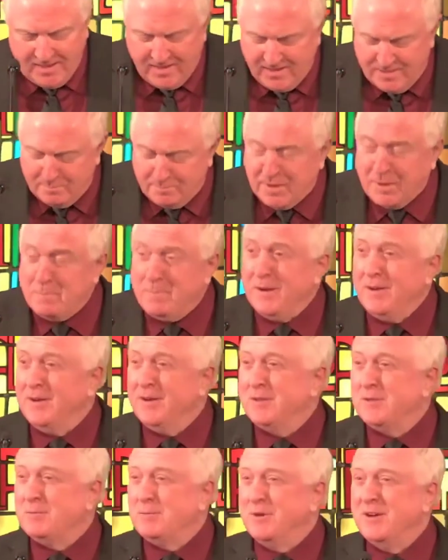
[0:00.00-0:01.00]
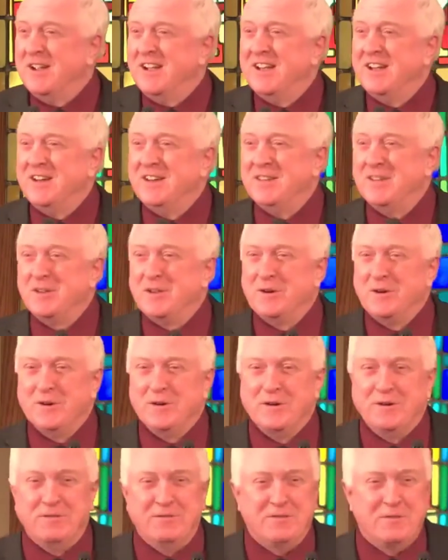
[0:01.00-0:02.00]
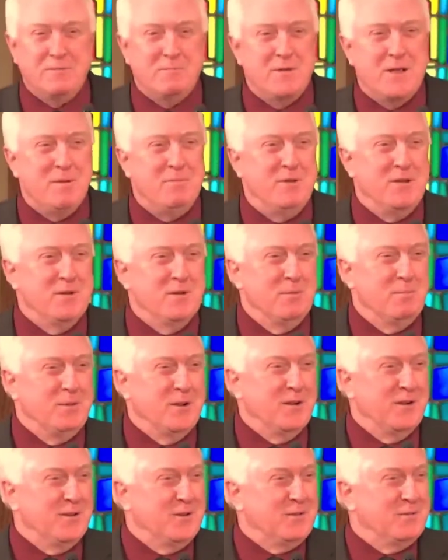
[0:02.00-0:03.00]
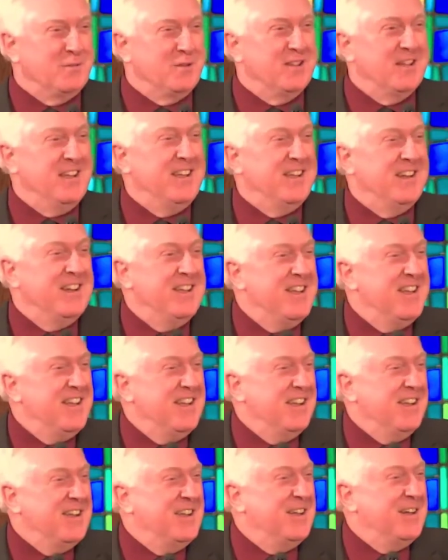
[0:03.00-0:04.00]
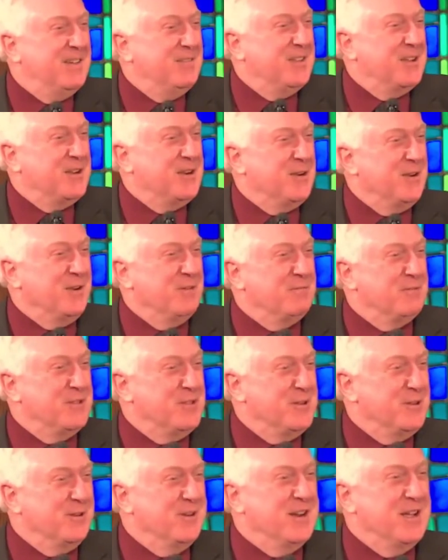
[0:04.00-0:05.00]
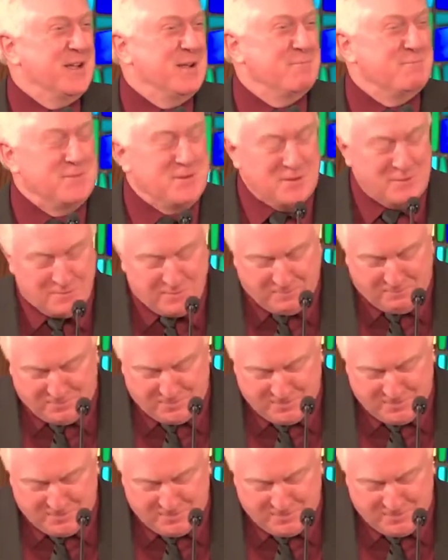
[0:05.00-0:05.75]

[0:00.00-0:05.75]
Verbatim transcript: my parents were ahead of the curve, and maybe your parents were the head, ahead of the curve with your name too, if you're